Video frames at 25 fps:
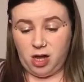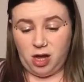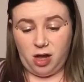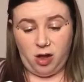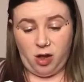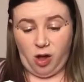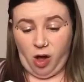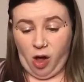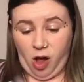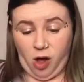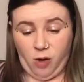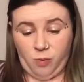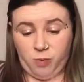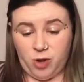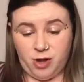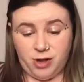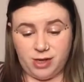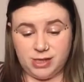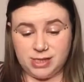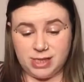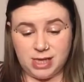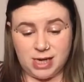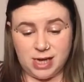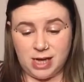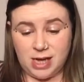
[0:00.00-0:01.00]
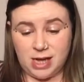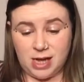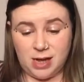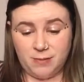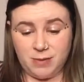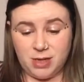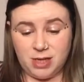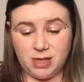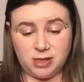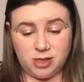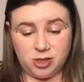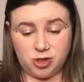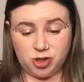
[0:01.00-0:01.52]
artworks in here. I
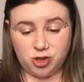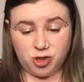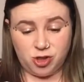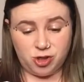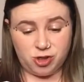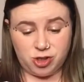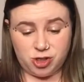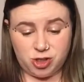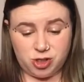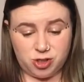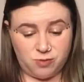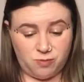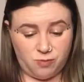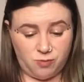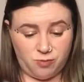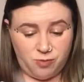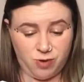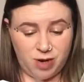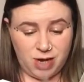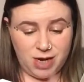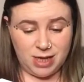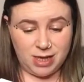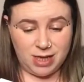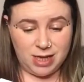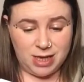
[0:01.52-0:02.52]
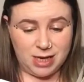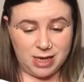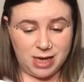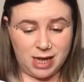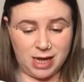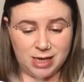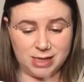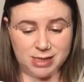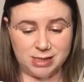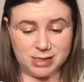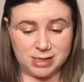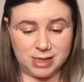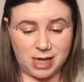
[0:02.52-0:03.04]
mean, they're just really
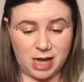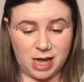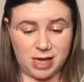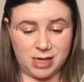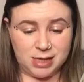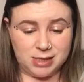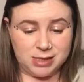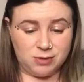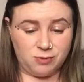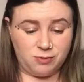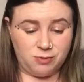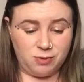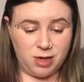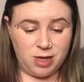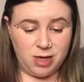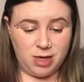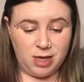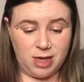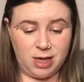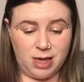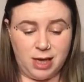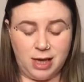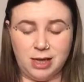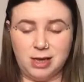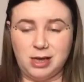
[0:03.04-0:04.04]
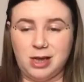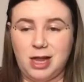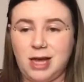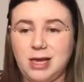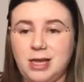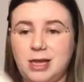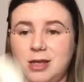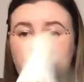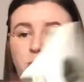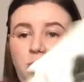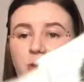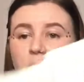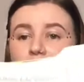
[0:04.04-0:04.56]
nice guys. I really
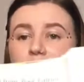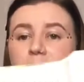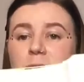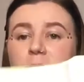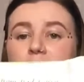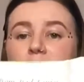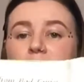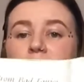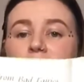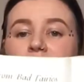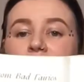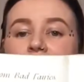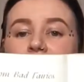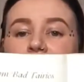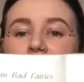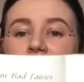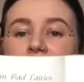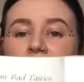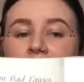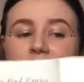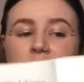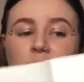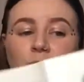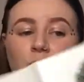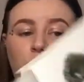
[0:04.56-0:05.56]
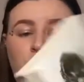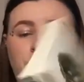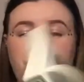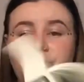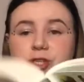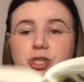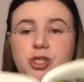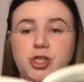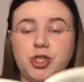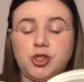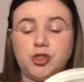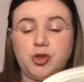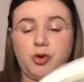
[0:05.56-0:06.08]
like them. And all the
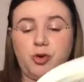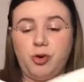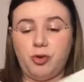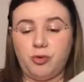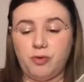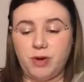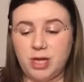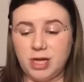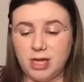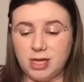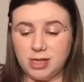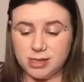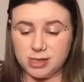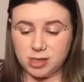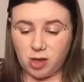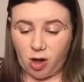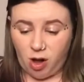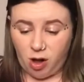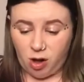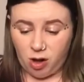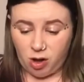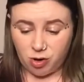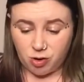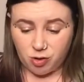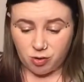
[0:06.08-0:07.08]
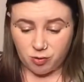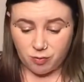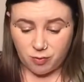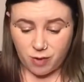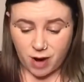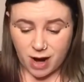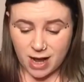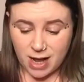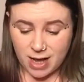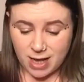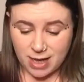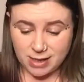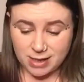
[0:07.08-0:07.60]
stories are
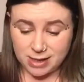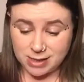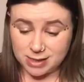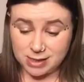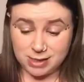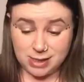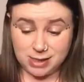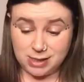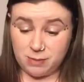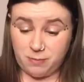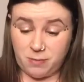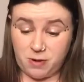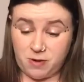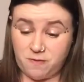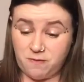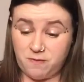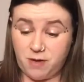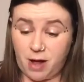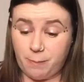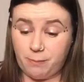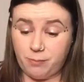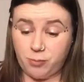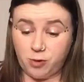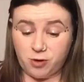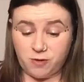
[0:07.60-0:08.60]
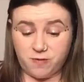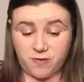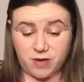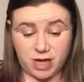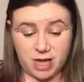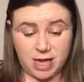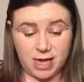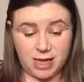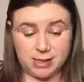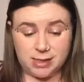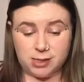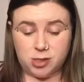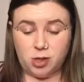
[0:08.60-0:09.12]
great. This this would be a fab book for
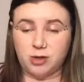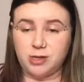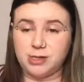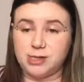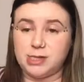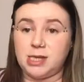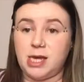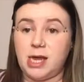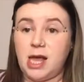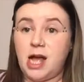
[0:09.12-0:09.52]
kids, honestly.